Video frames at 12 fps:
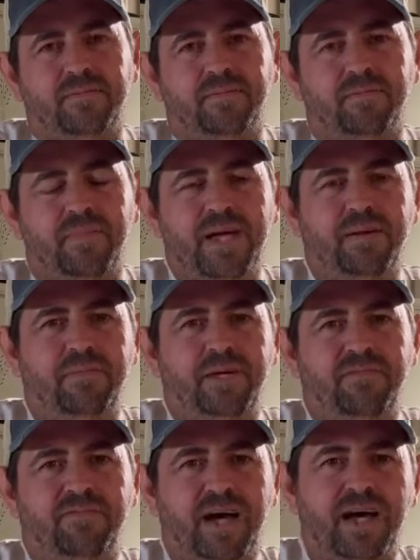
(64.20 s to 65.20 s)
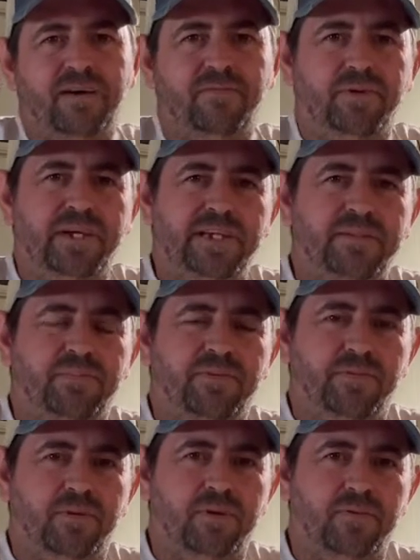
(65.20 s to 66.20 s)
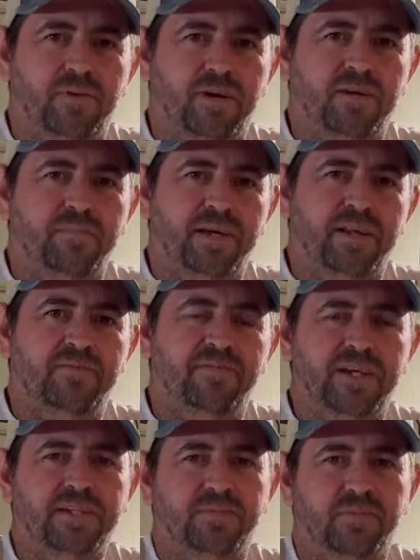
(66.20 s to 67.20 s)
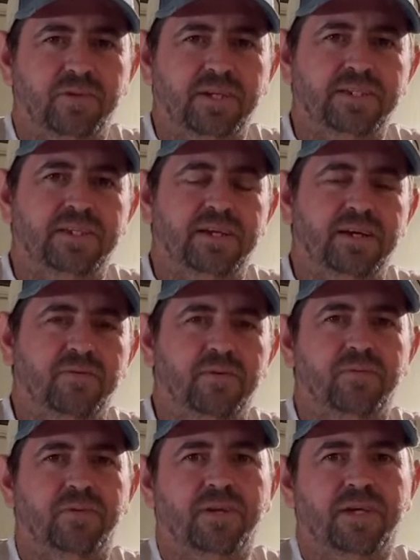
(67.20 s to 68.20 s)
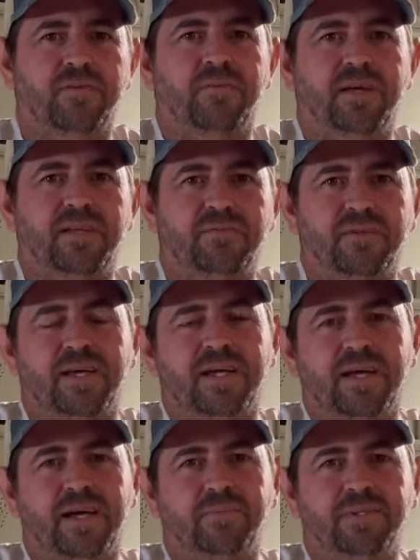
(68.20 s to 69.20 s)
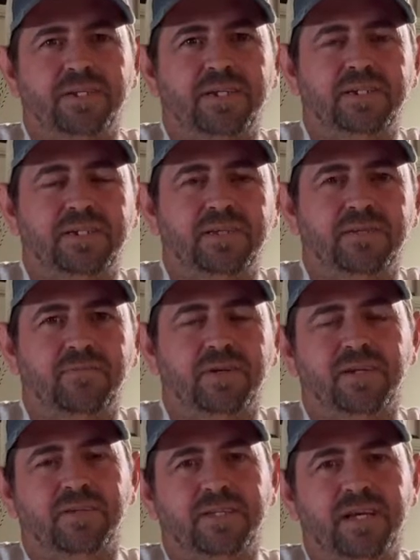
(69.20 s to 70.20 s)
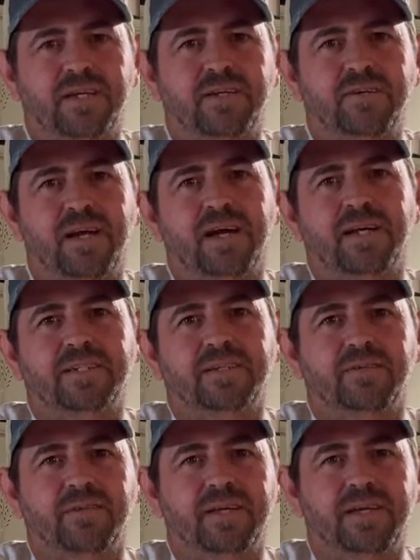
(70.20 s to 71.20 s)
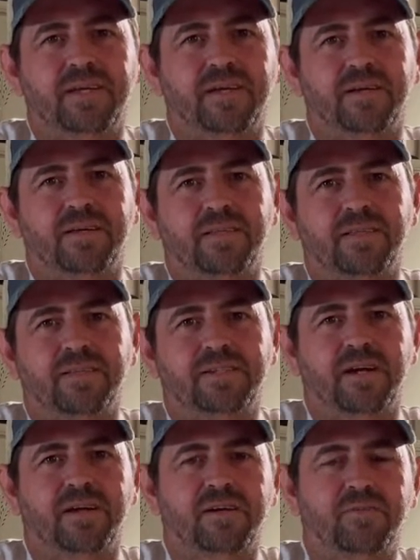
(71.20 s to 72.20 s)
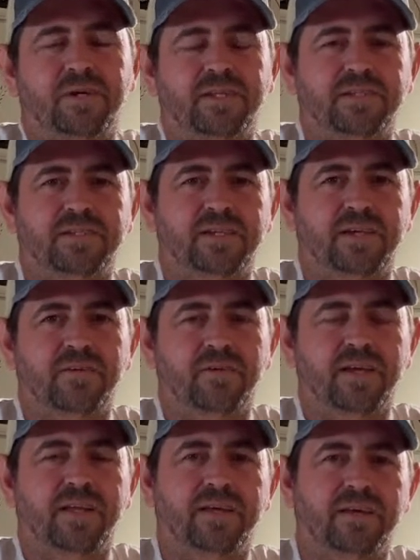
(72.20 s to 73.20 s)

maybe 5 weeks before the Watermelon Festival gets here. We want to get ready for that competition. We're going to take you guys on the journey with us to get ready.